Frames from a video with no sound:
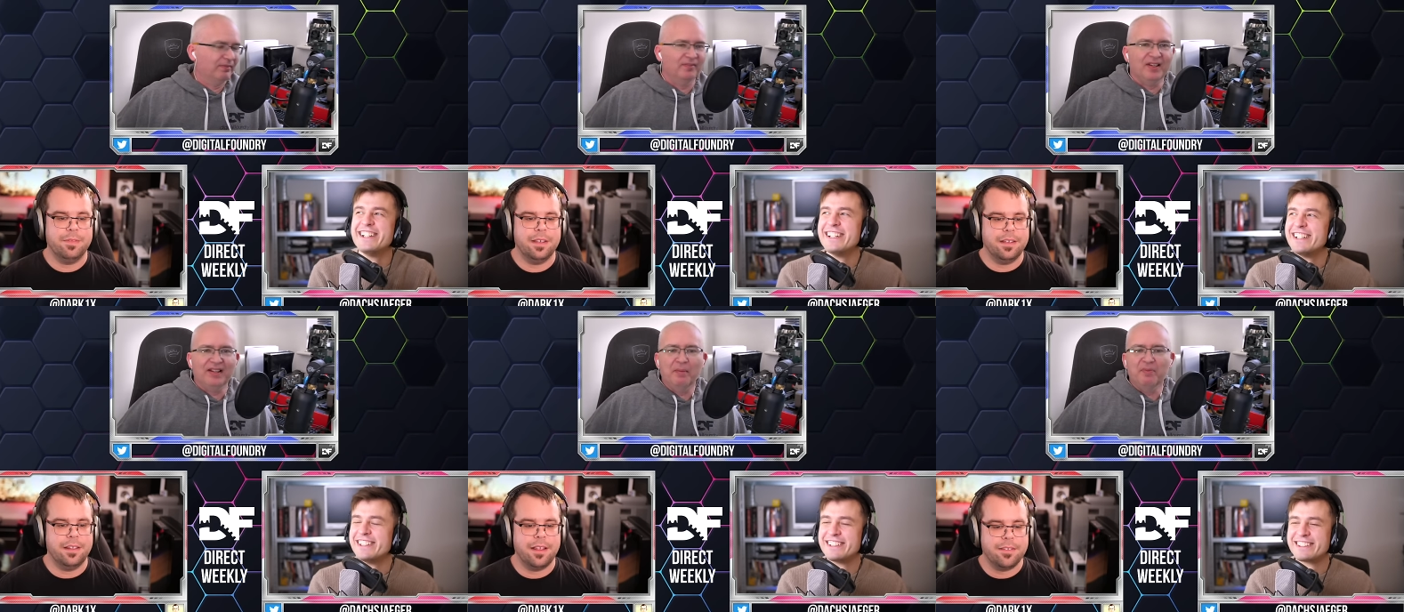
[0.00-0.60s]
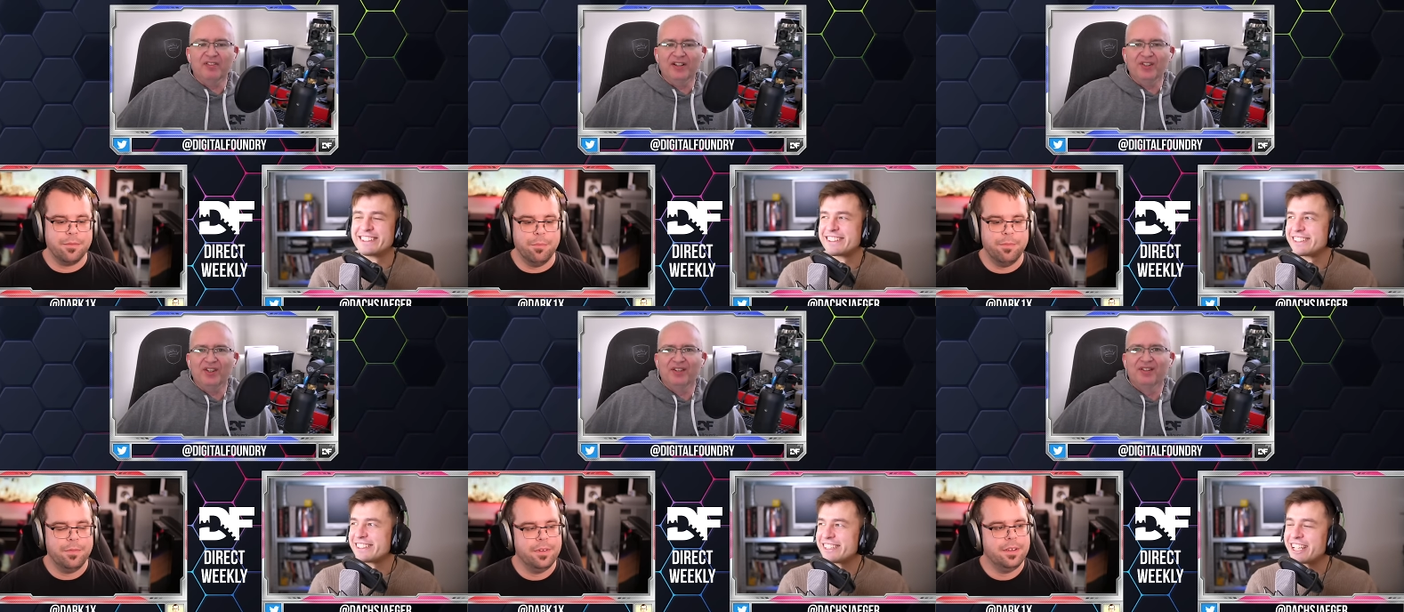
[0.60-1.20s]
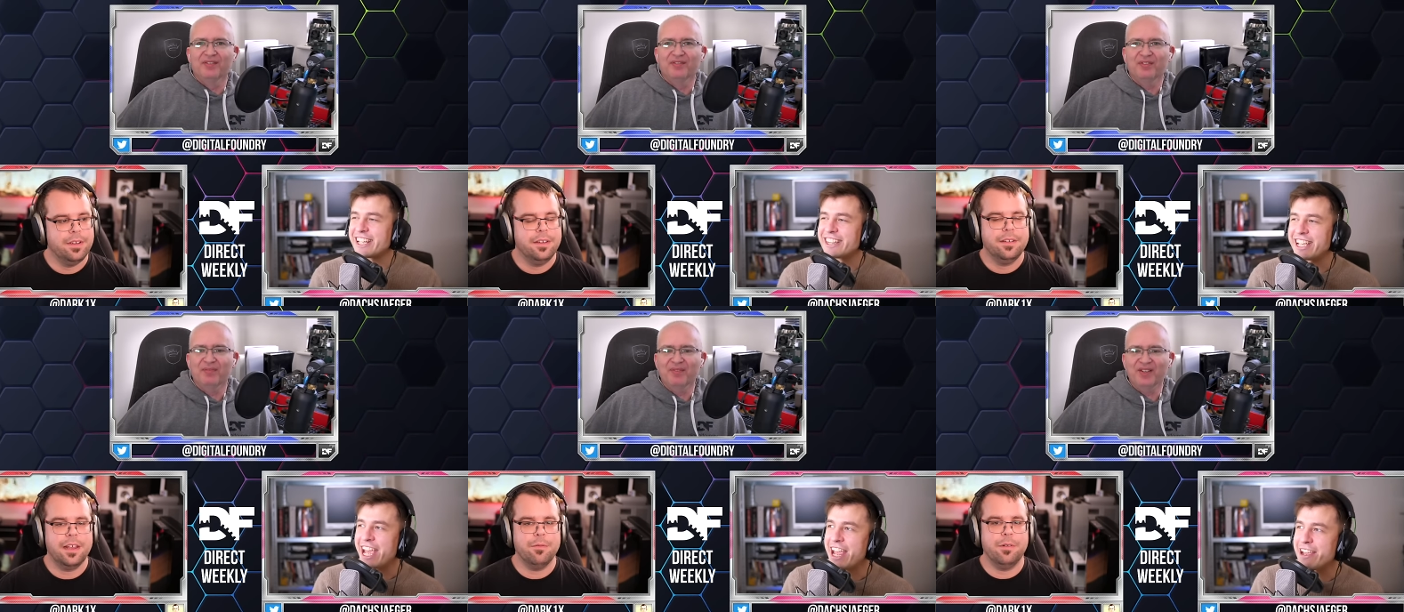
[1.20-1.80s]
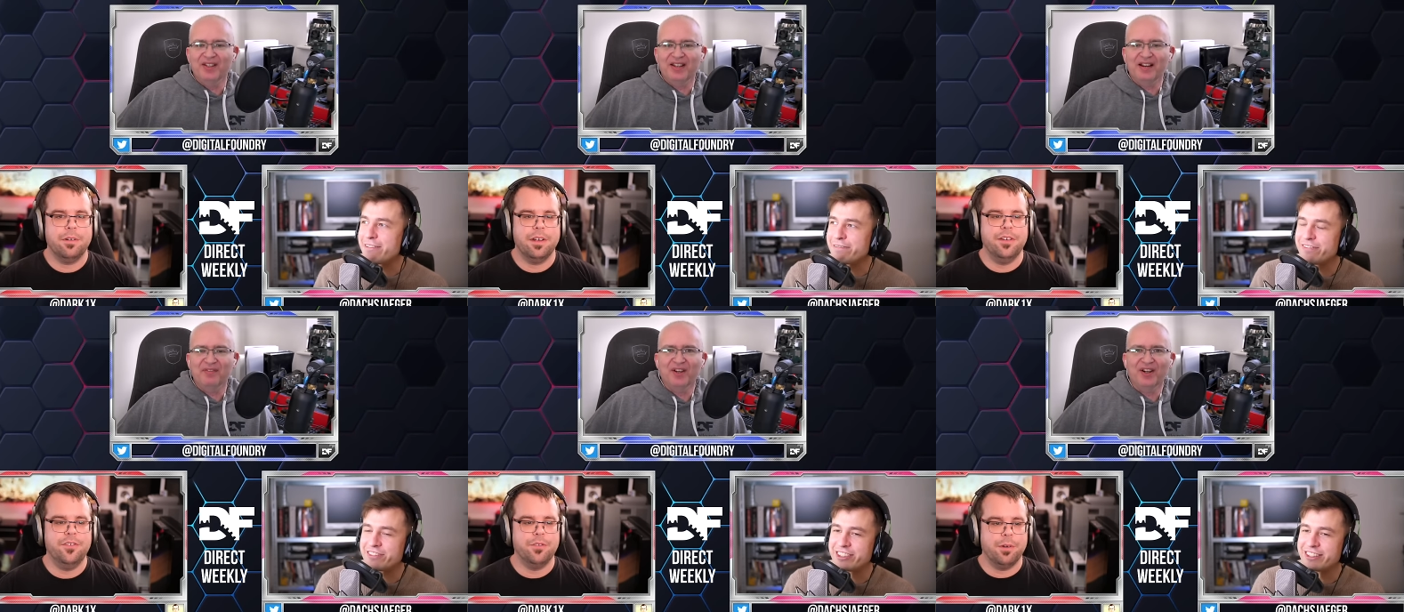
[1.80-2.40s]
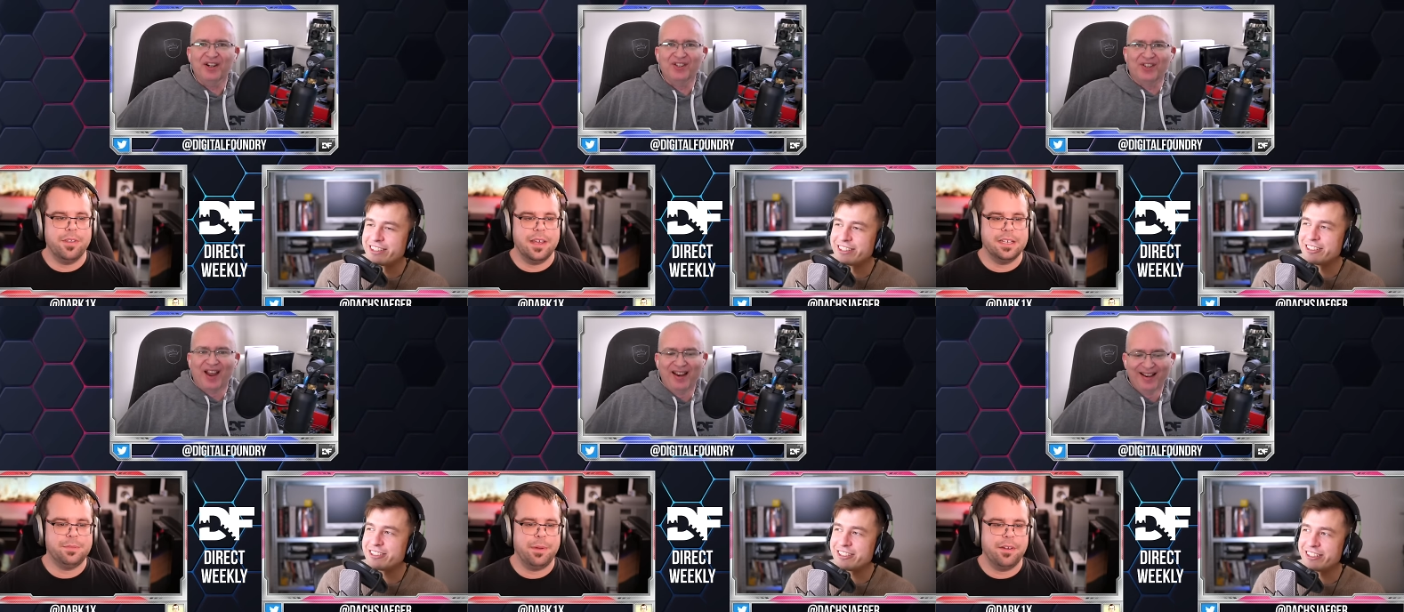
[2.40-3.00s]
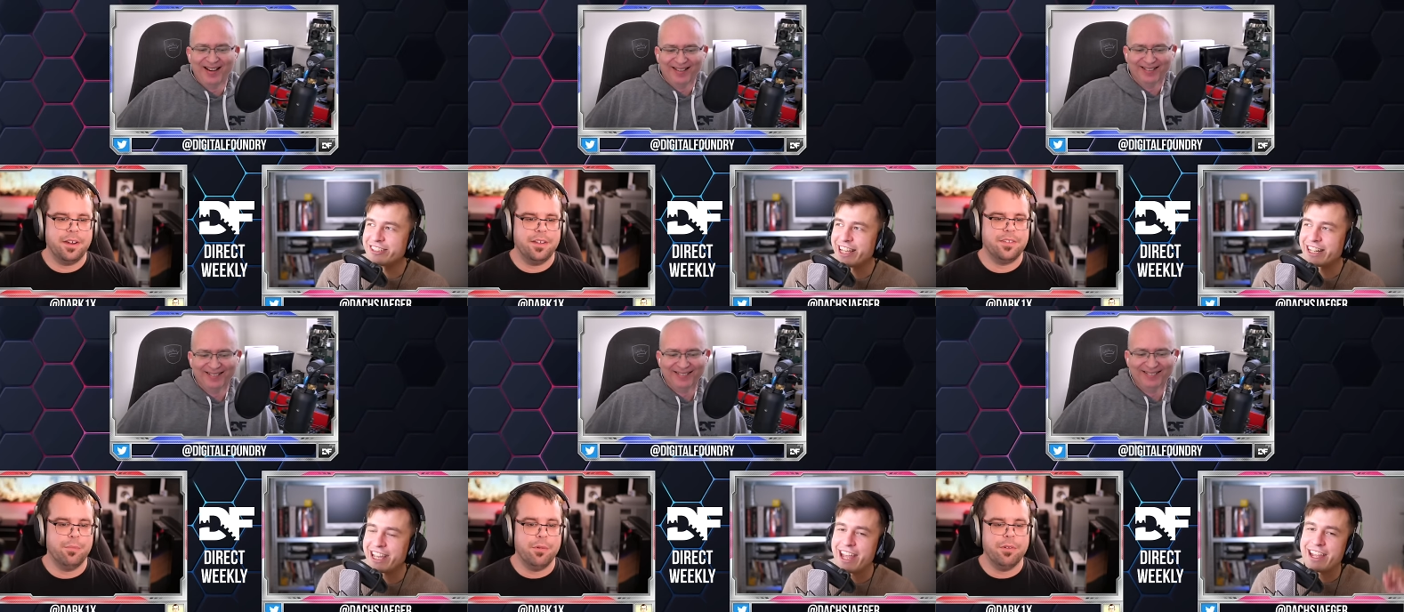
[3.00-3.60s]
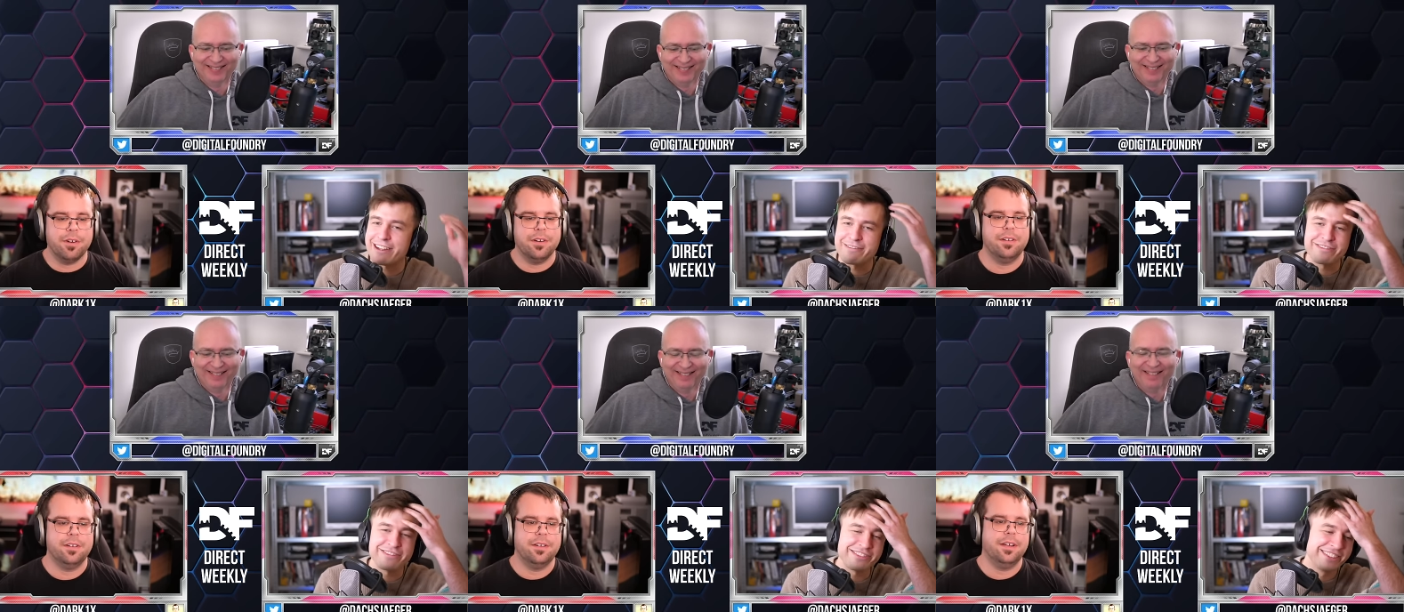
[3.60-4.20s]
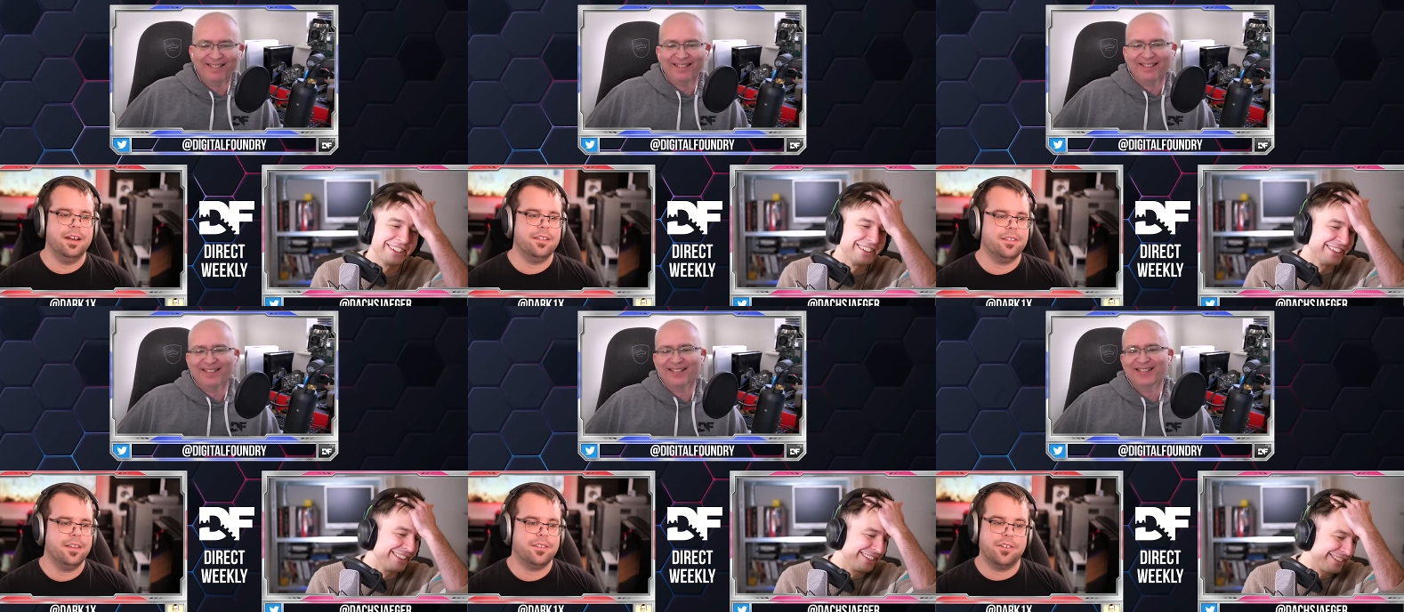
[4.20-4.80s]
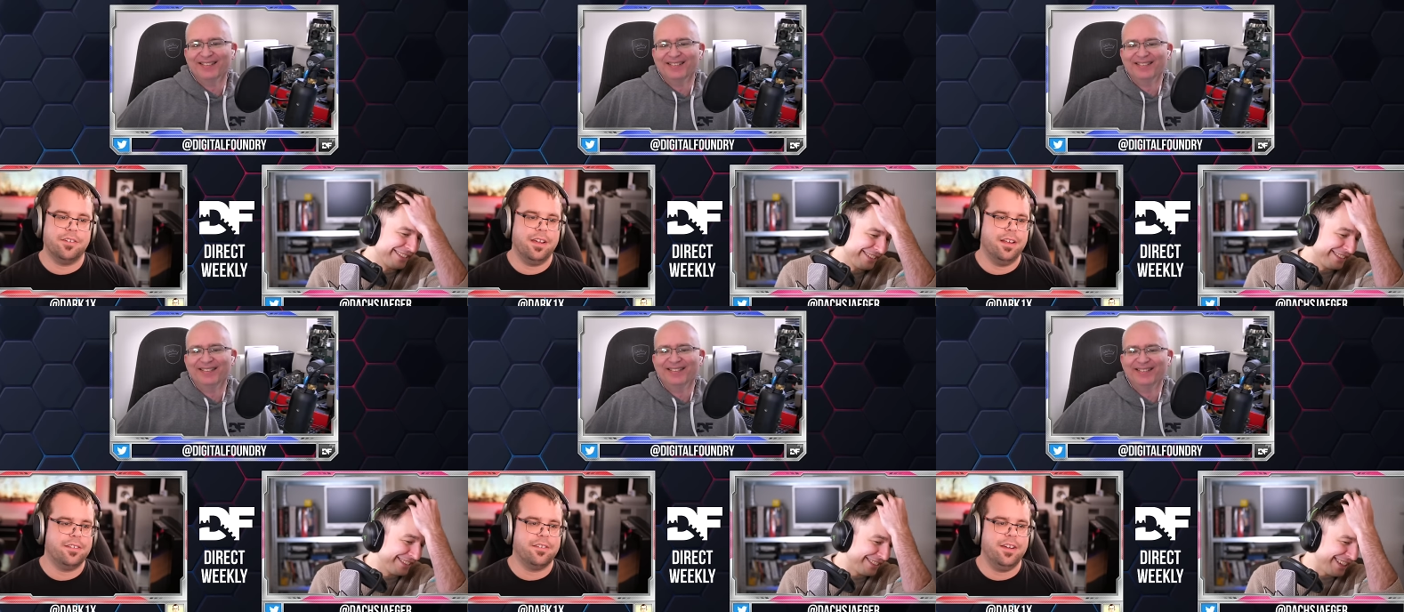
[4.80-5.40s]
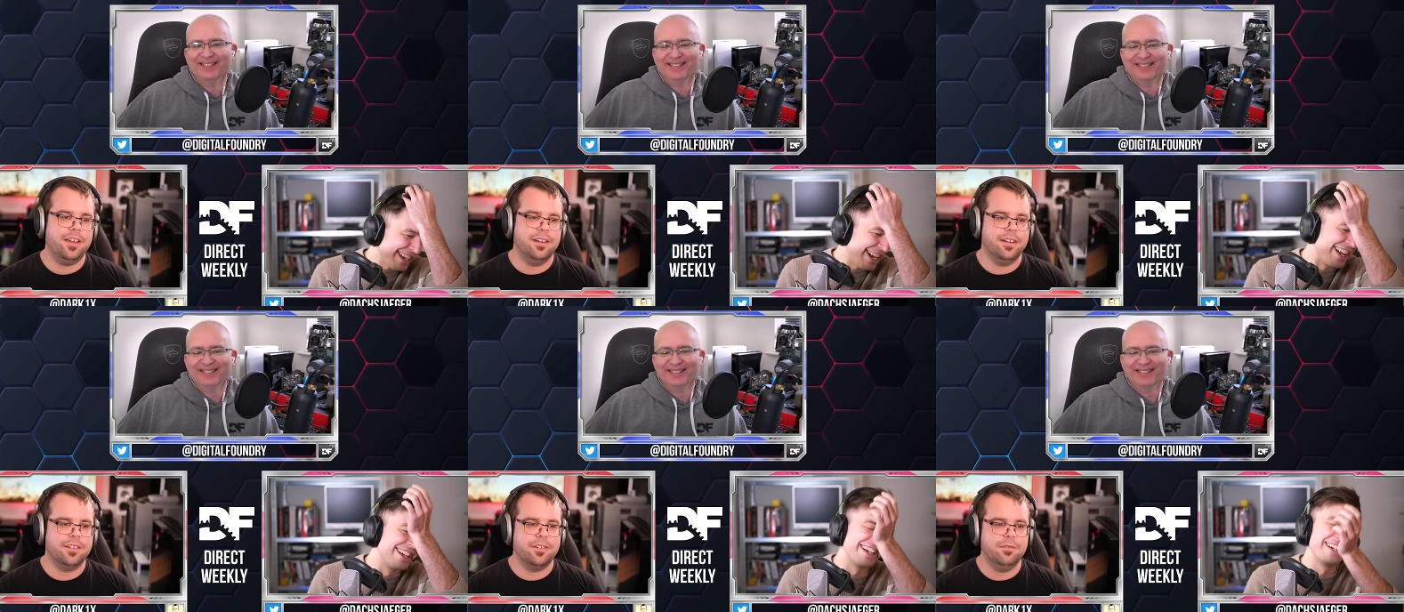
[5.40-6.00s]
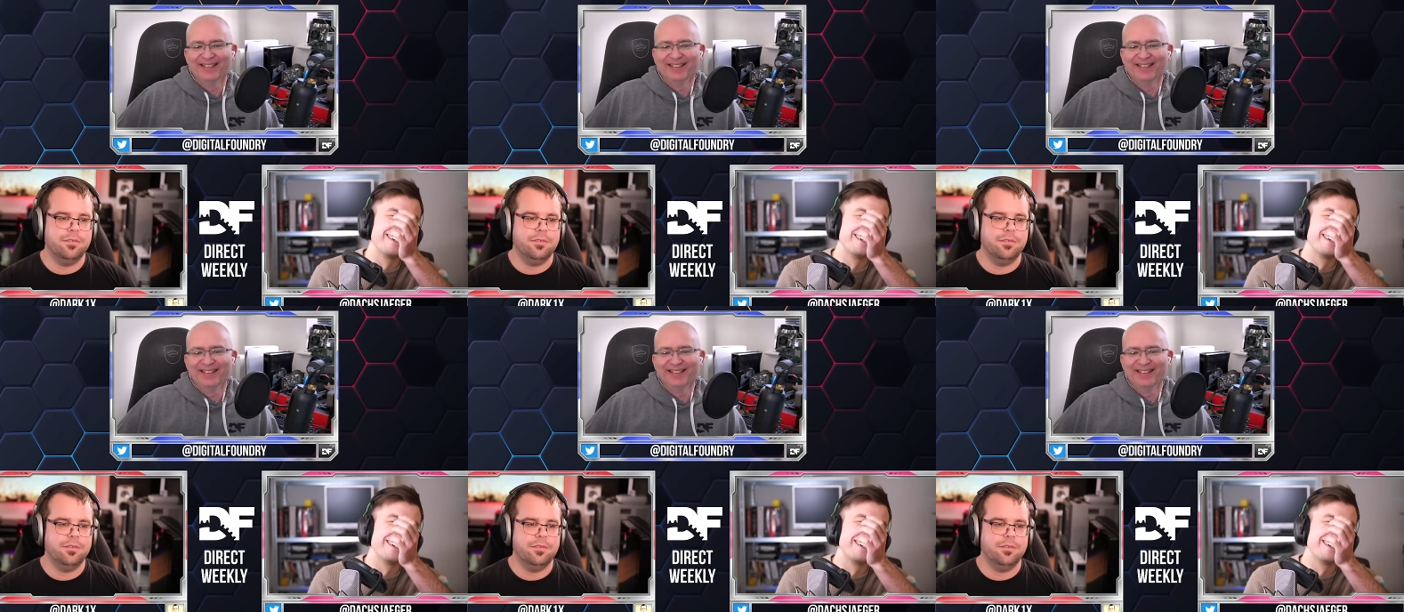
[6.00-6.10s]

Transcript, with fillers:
Speaker 1: They're liberated. The, the cave. The enjoy the experience. still in that more. cave. And that's that's great. That's great. That's cool.